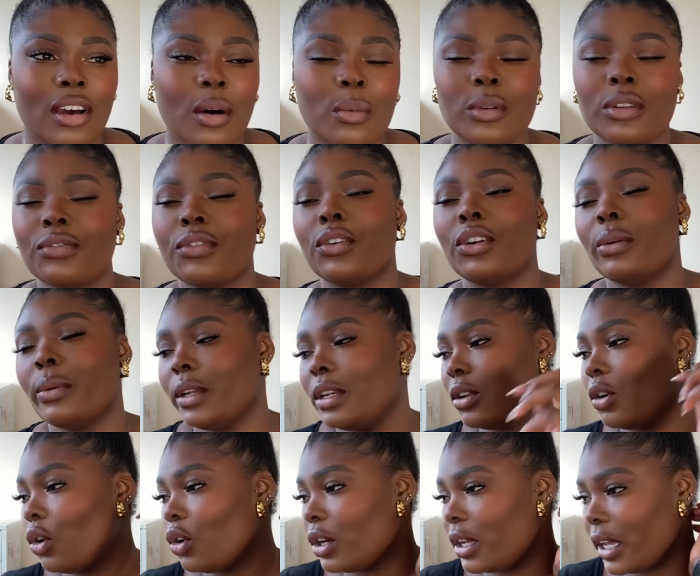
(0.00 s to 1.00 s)
was following
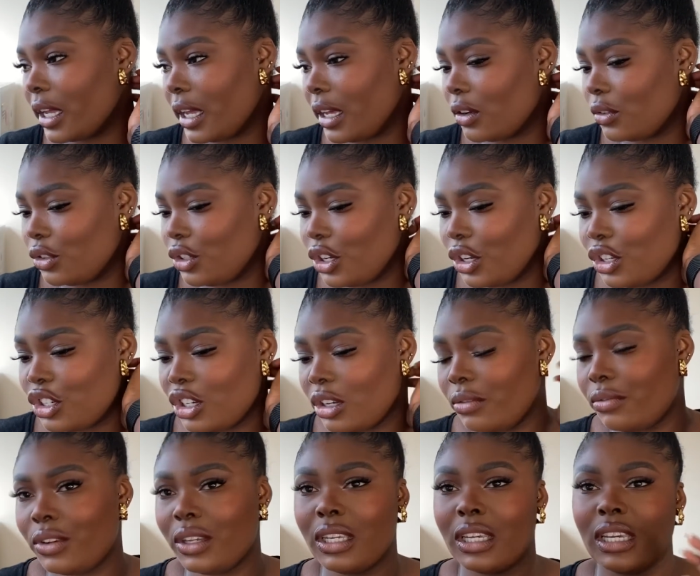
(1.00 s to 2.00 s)
Holly on YouTube
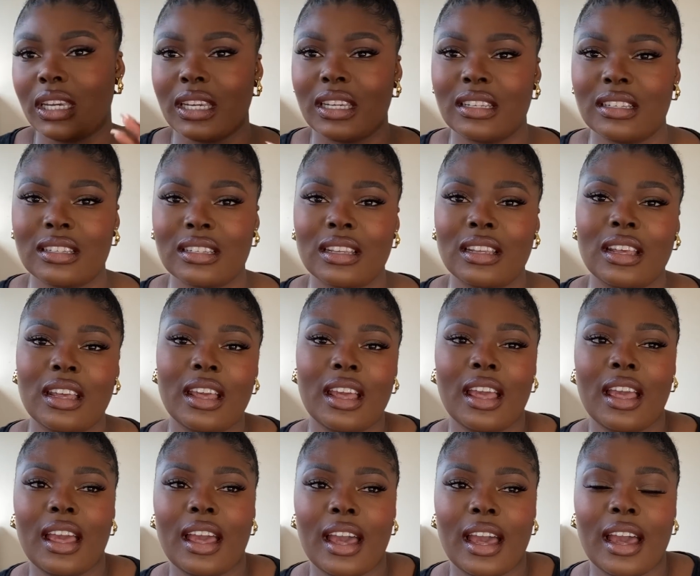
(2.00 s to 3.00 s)
for years,
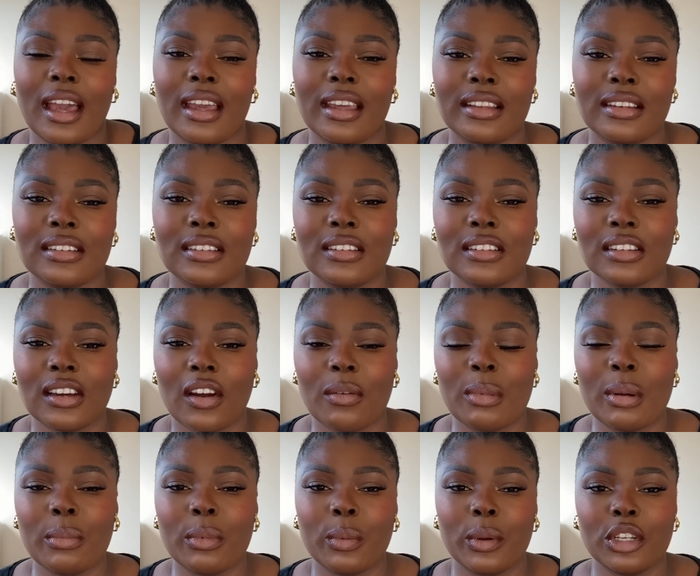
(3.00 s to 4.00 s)
and I
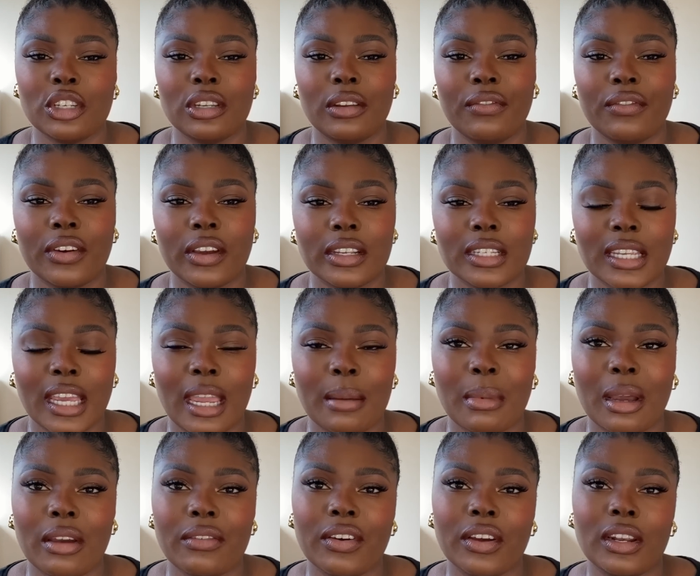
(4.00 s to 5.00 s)
remember when she first came
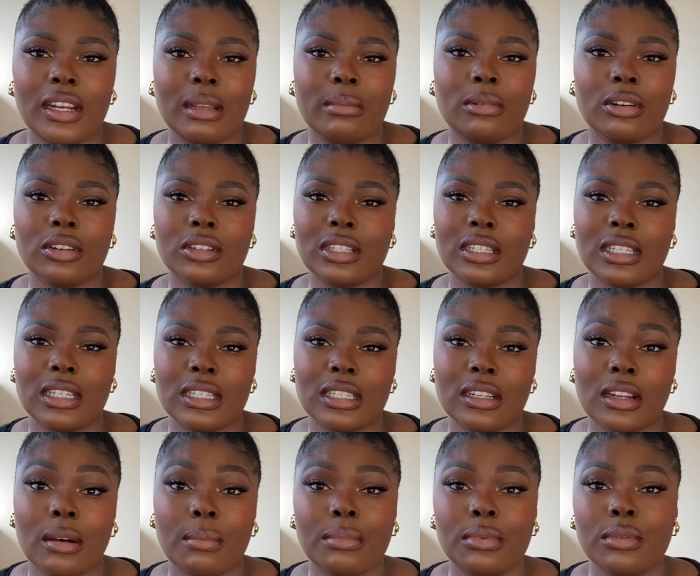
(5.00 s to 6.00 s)
out of her lip glosses and
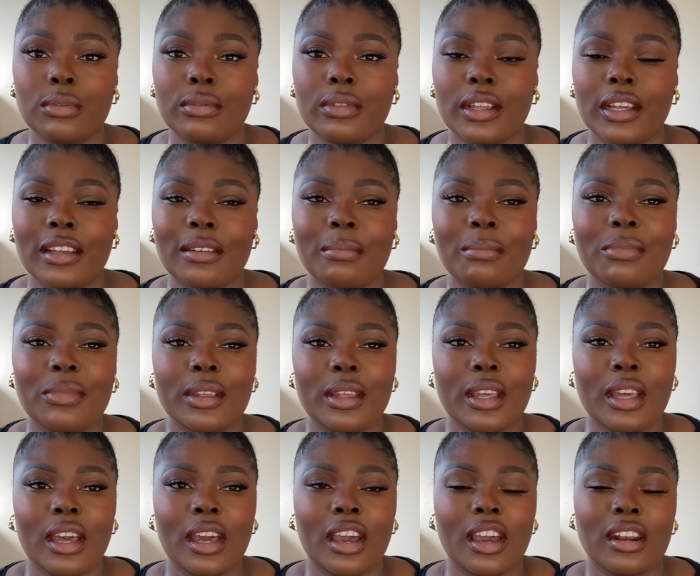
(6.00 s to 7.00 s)
I bought them.
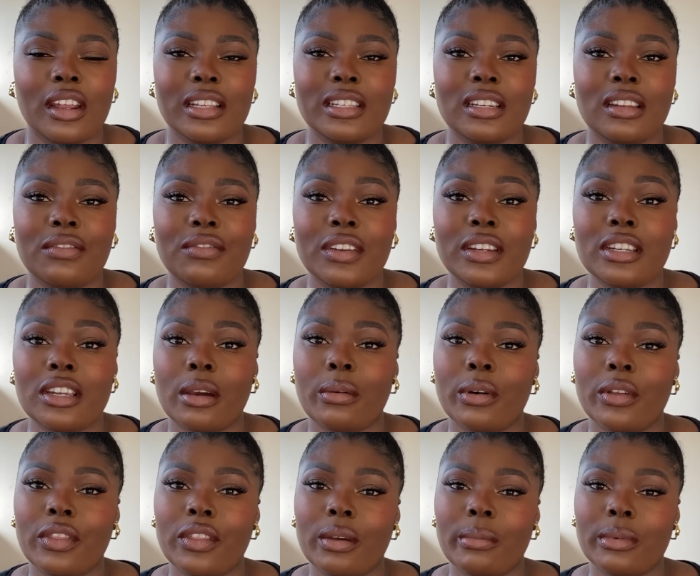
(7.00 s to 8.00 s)
and I did a video
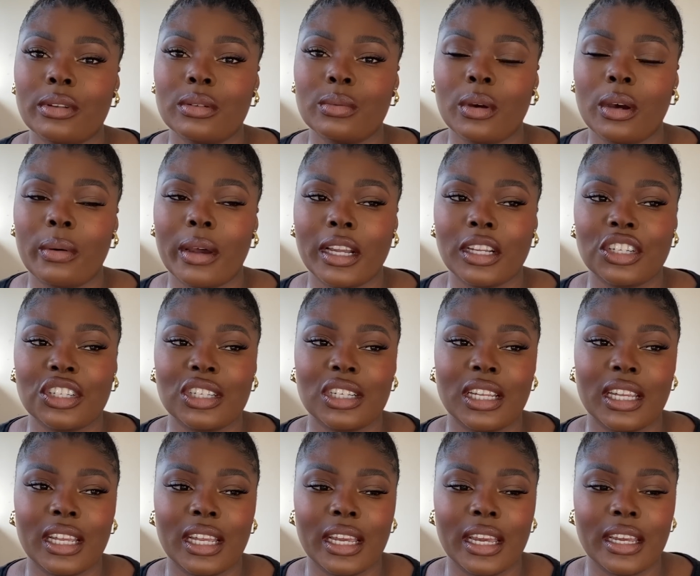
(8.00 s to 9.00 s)
on them as well
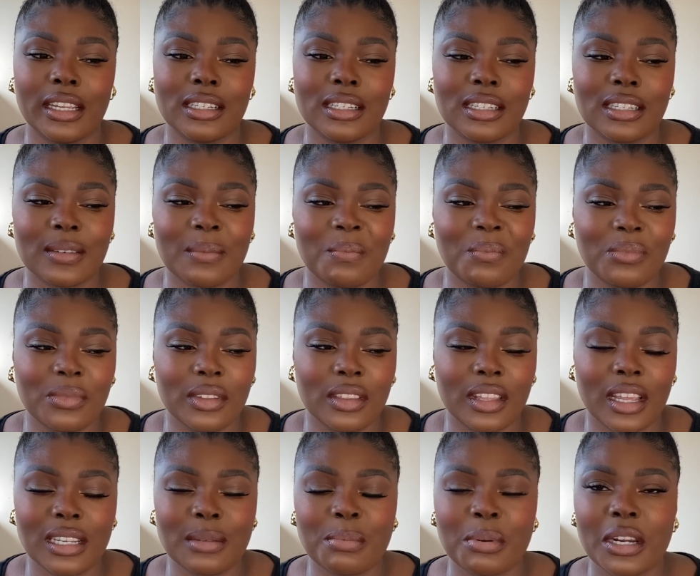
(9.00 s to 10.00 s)
actually, and
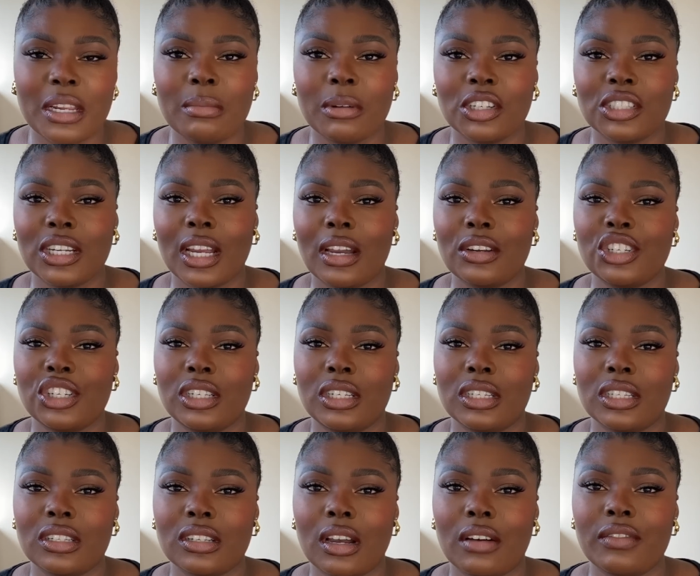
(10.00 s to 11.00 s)
that's pretty much how she
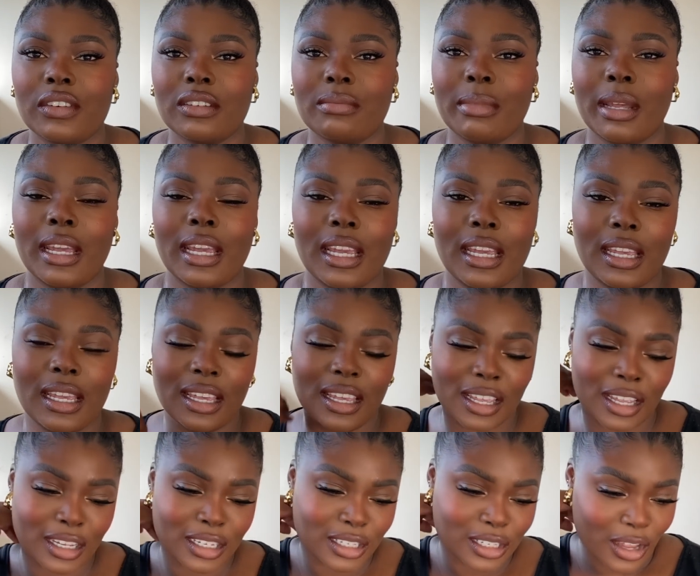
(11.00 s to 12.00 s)
discovered me.
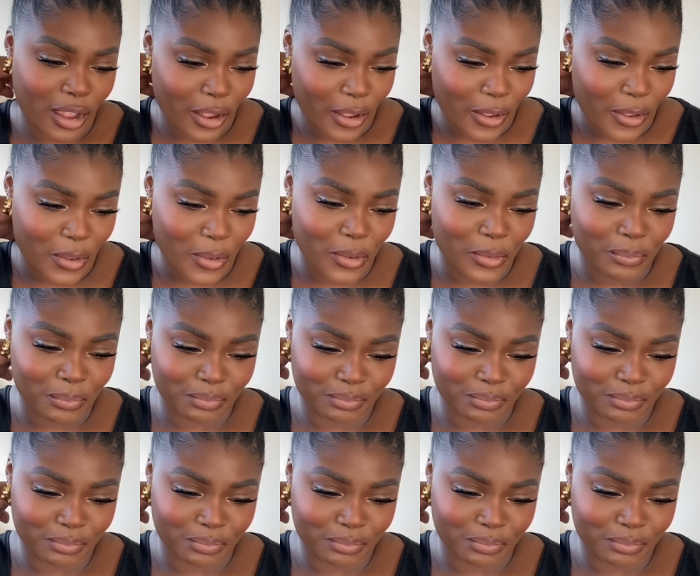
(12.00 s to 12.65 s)
So